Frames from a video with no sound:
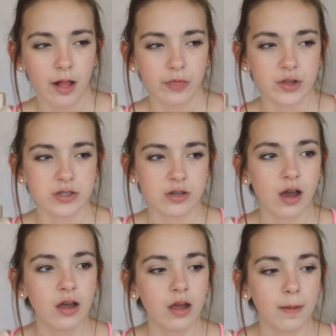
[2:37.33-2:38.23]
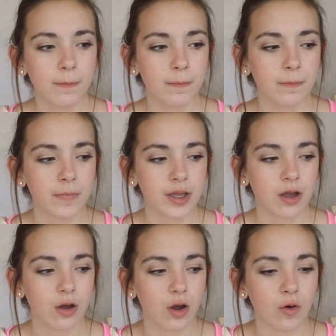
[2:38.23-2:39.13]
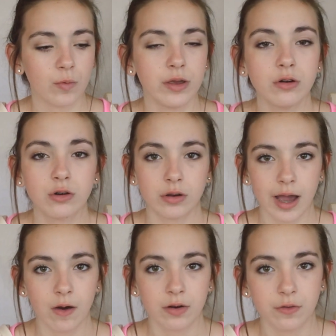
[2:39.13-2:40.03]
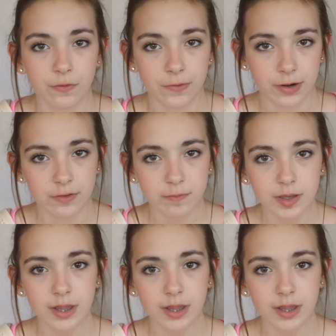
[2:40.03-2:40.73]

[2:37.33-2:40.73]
there's not like a real crowd in front of me.